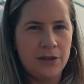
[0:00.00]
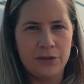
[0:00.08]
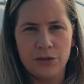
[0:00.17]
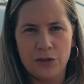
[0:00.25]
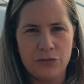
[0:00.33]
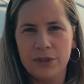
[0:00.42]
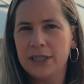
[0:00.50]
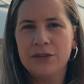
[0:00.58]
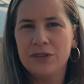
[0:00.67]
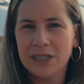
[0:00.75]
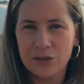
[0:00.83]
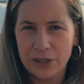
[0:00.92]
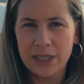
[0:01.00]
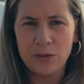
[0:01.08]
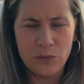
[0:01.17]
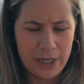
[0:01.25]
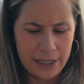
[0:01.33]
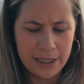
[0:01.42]
They're really, really great in
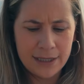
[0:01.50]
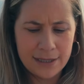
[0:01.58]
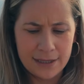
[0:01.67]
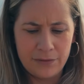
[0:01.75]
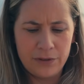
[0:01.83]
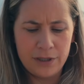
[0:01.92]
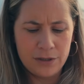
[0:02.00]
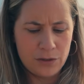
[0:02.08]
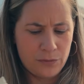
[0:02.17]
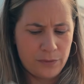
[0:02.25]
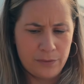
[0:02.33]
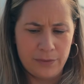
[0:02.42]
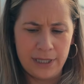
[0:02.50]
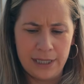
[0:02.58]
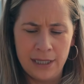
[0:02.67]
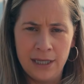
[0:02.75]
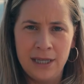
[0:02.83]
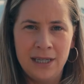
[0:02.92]
weddings and everything, so
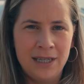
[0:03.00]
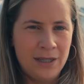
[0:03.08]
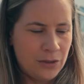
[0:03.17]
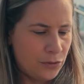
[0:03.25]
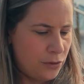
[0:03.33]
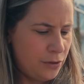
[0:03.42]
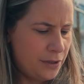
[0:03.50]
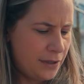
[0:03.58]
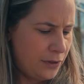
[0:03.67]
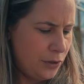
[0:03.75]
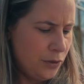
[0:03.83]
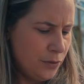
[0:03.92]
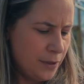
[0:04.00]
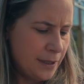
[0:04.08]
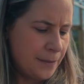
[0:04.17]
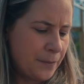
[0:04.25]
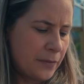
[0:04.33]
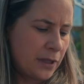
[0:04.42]
we grow loads of those.